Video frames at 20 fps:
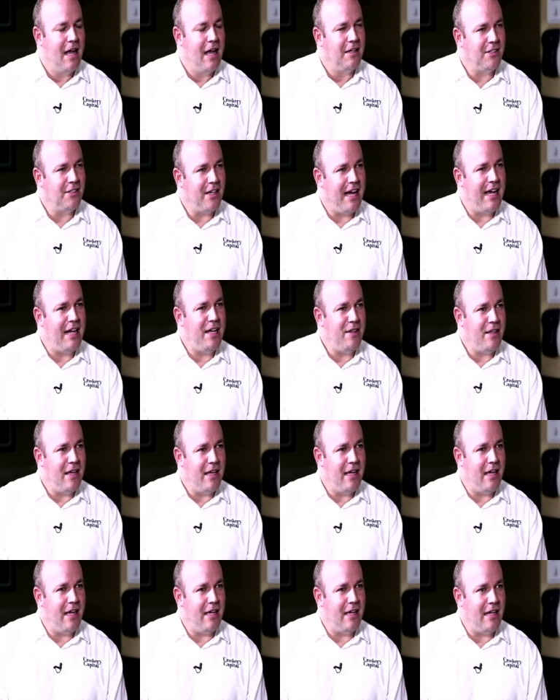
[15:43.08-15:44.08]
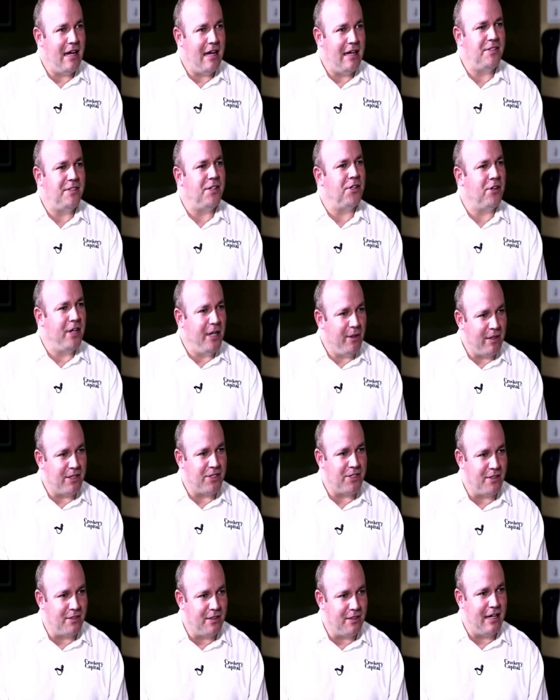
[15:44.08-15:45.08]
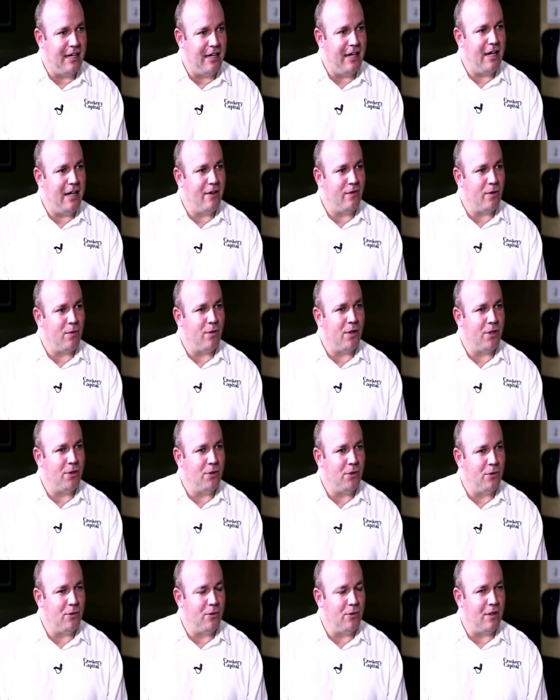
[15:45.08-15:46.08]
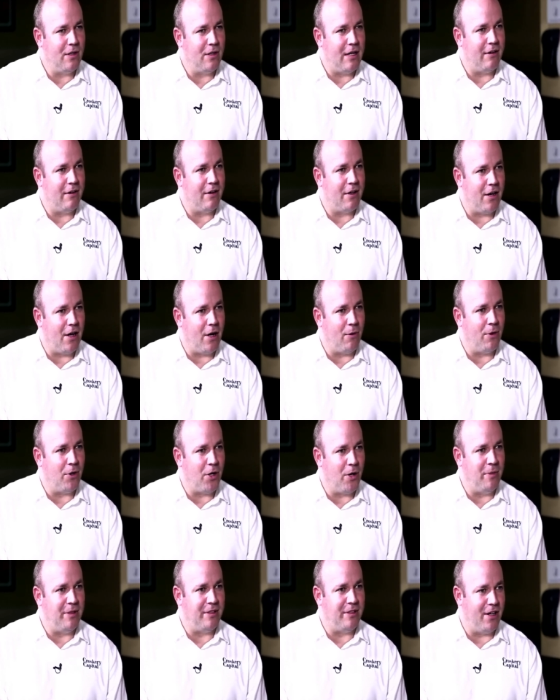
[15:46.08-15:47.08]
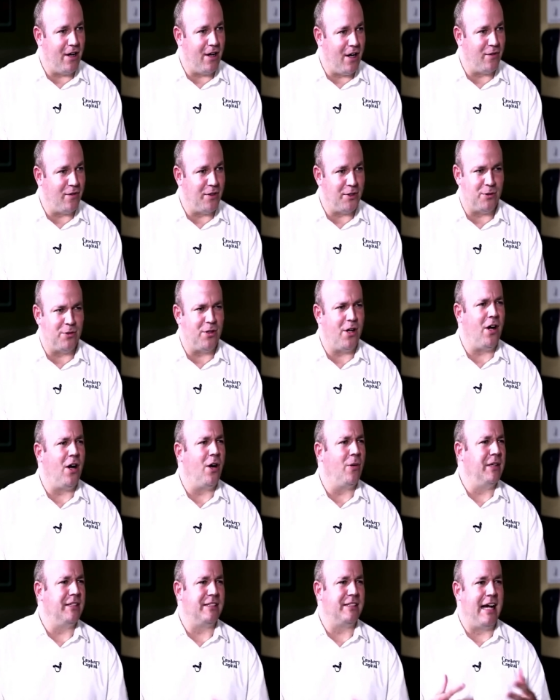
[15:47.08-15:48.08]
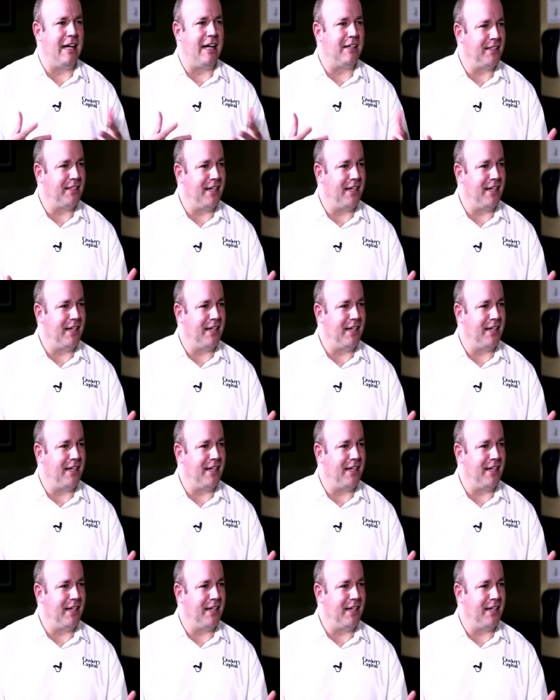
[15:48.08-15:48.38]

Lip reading: So and it's a great question, and everyone who I recall would come into the office would always ask